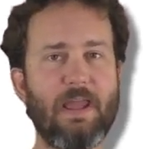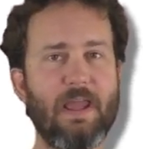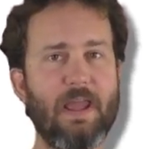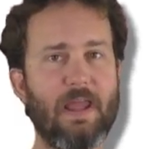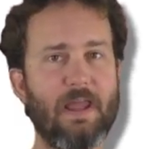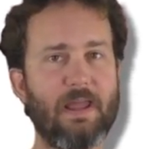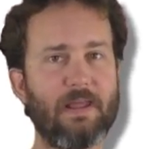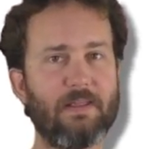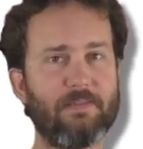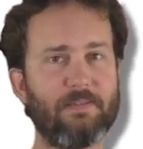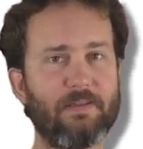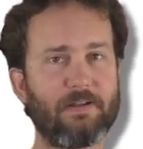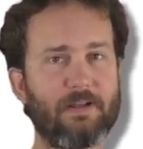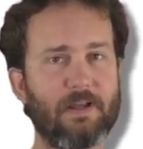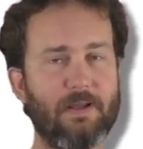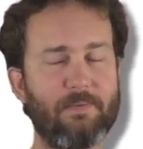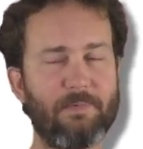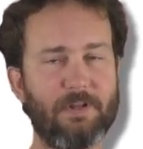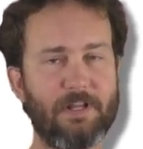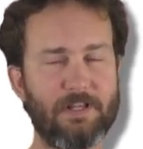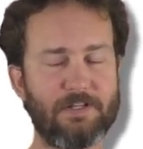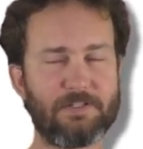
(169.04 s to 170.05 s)
and the
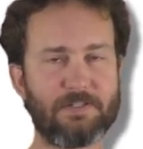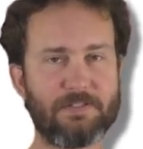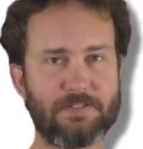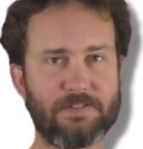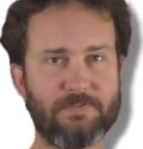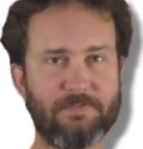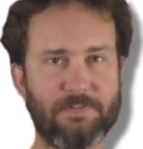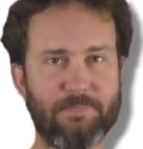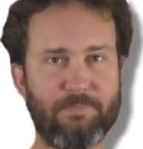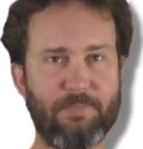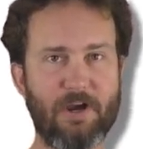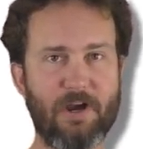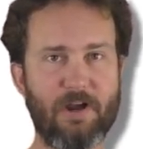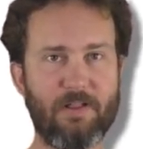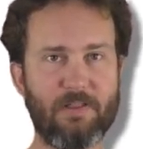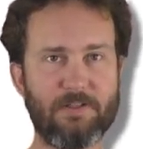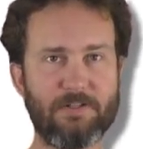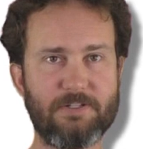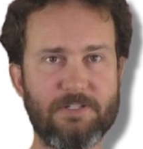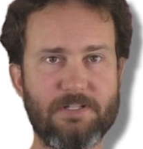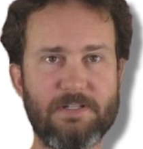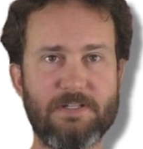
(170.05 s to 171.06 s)
combinations of
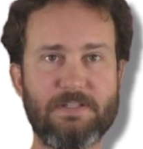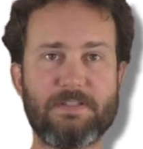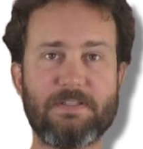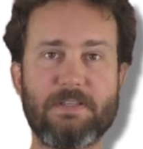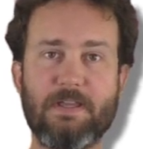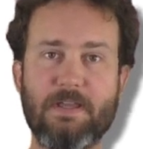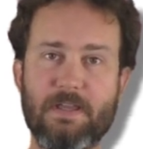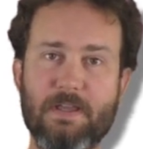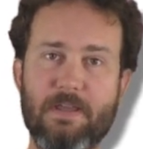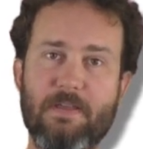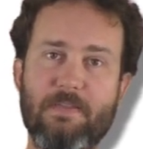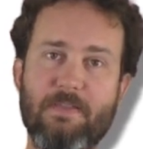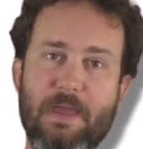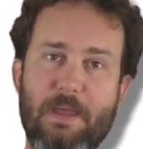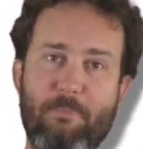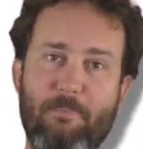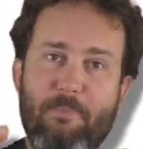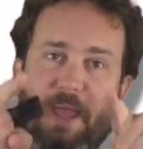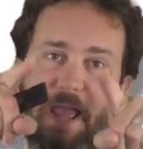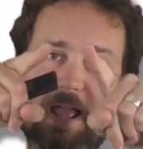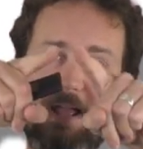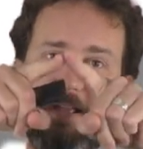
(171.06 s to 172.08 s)
topologies
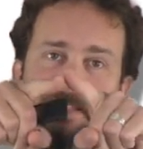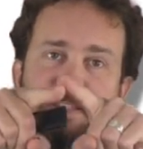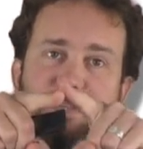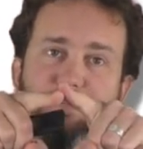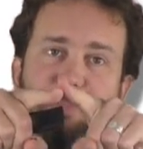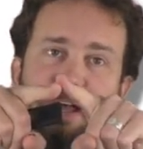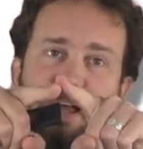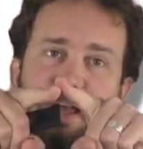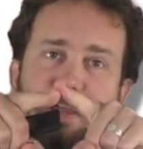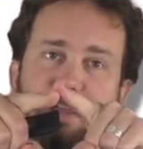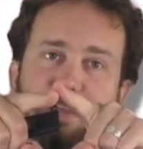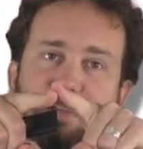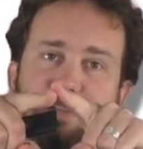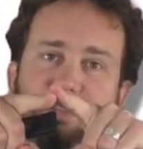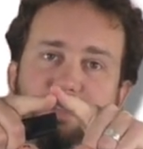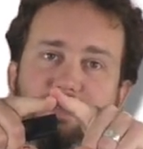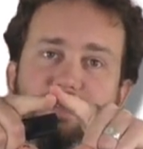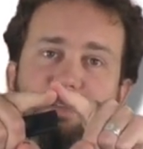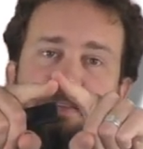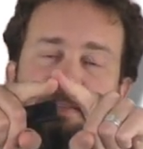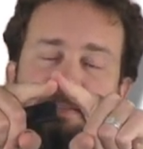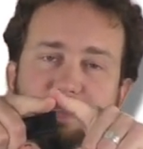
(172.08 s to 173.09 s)
that
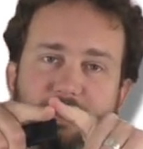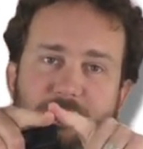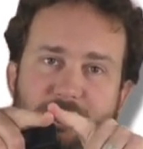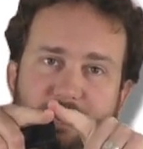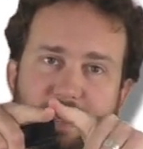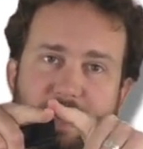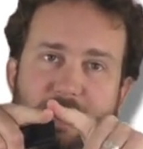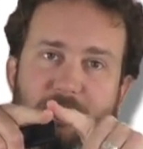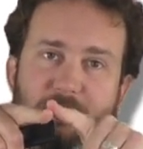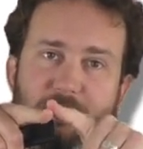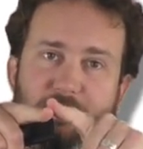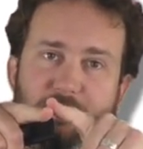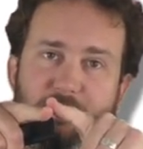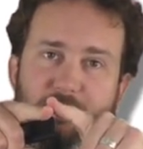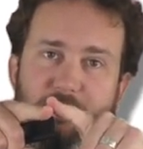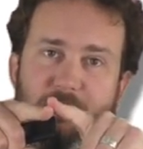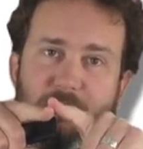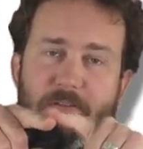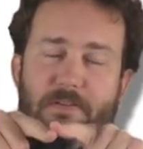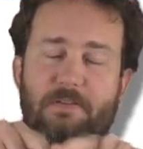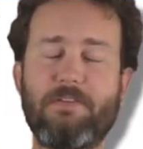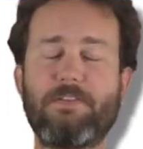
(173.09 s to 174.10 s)
maximize this
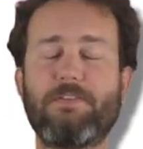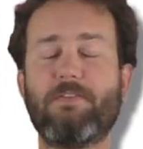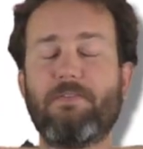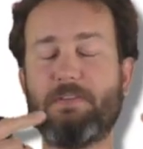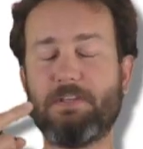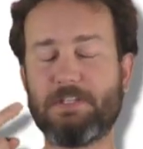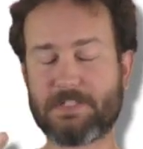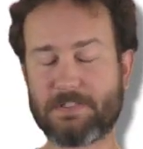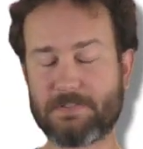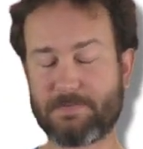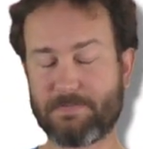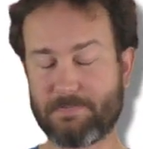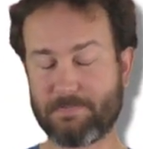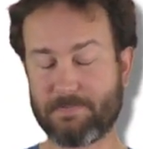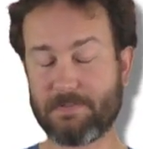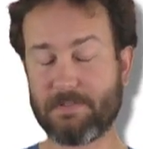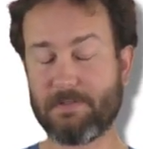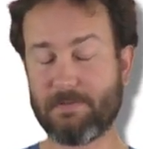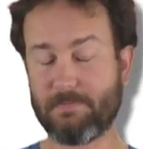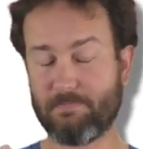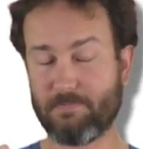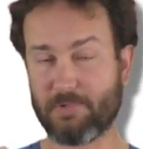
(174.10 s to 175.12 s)
likelihood. So this
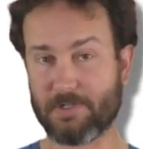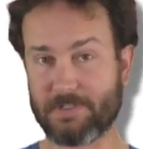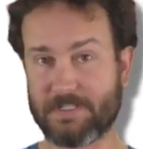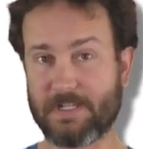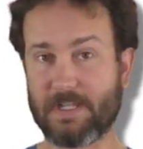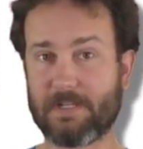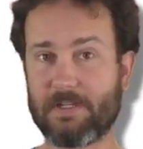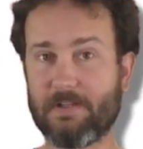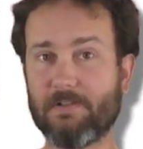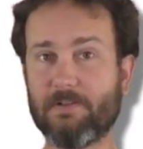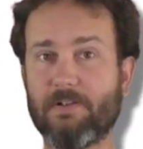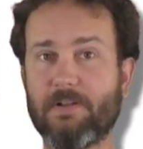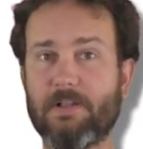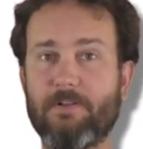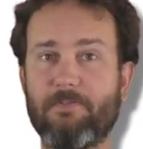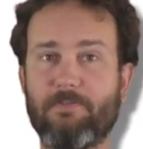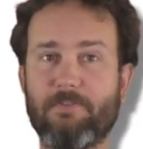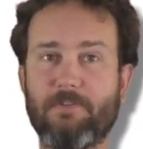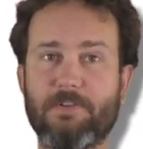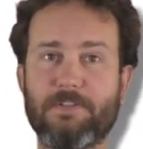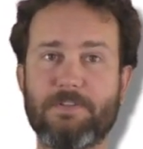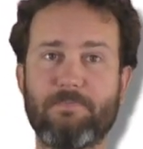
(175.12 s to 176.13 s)
particular
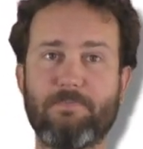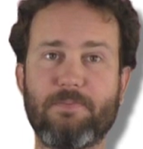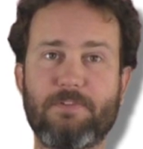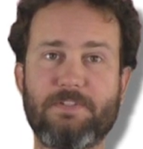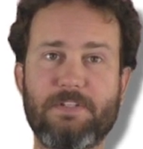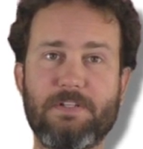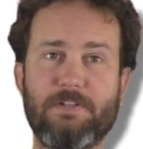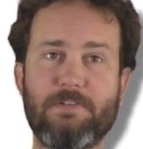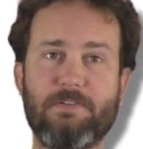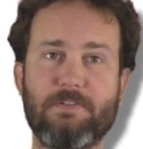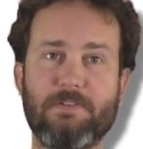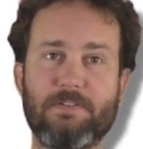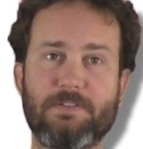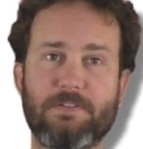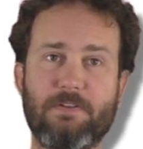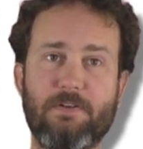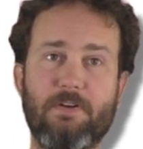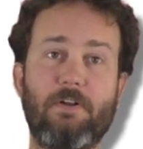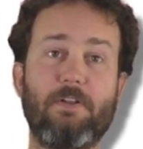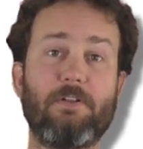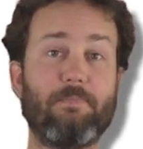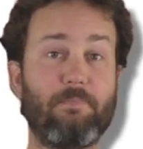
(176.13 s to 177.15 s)
inference procedure is
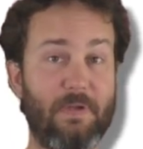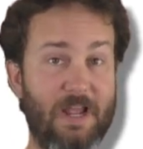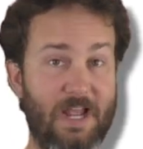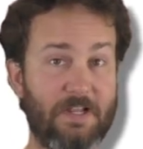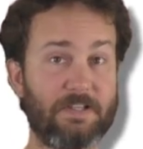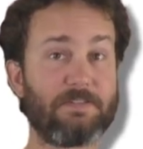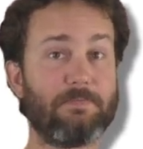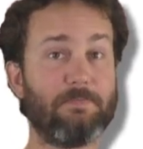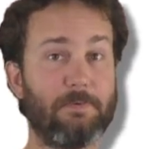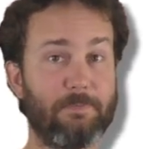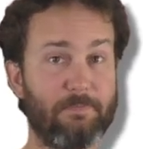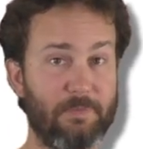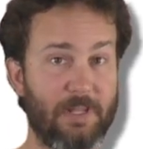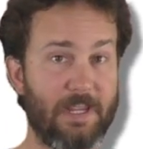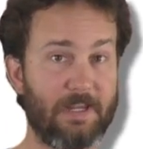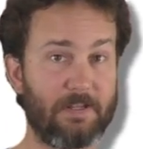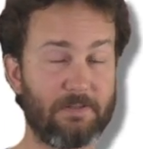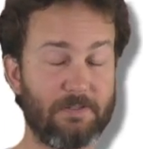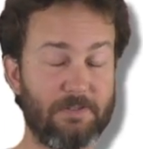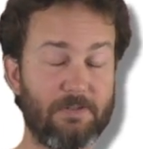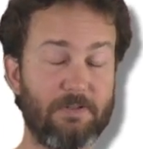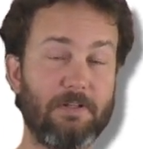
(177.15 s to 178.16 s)
called maximum
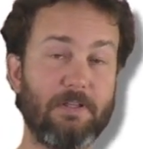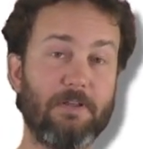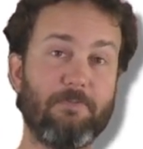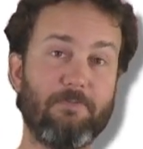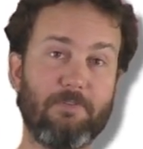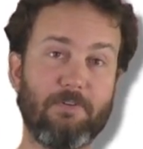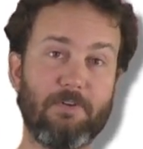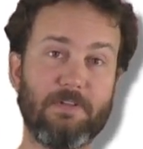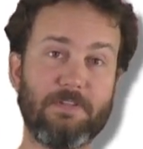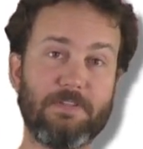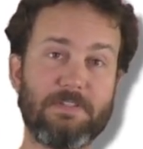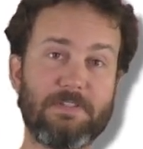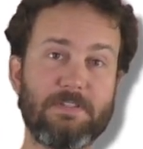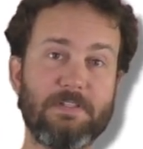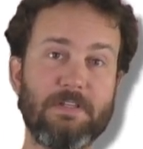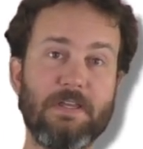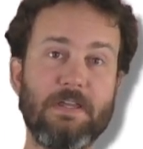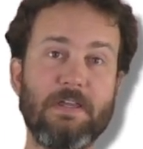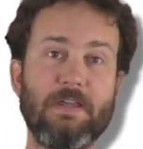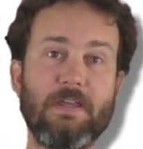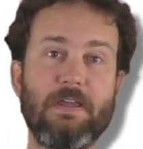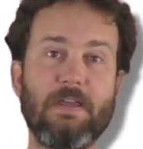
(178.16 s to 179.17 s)
likelihood inference.
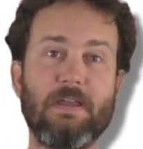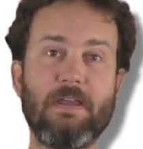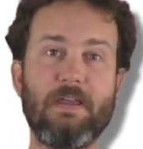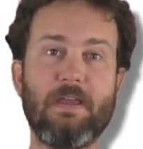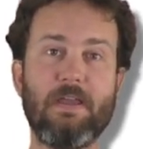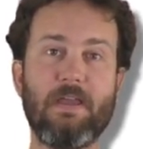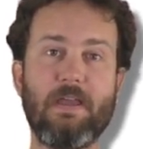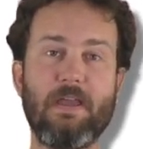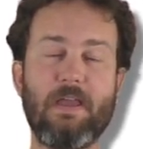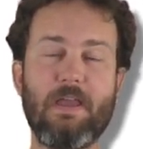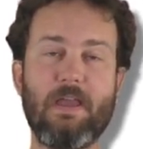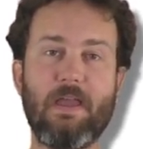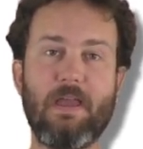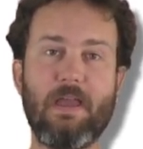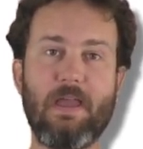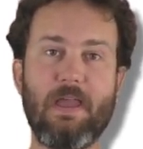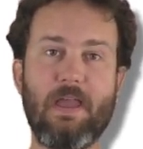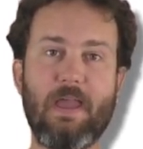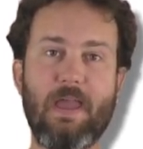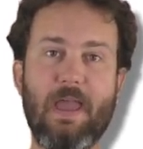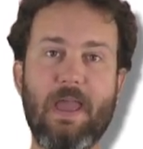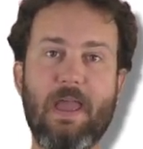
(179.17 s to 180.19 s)

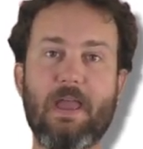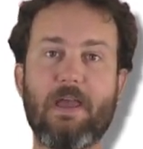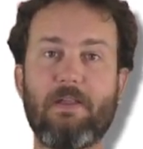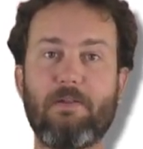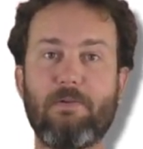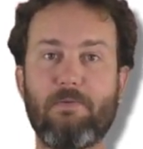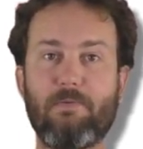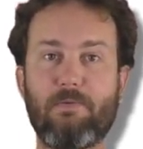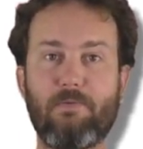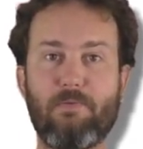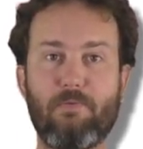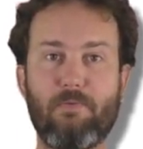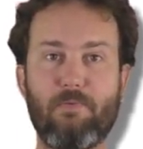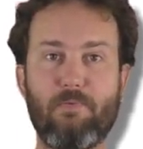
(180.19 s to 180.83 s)
And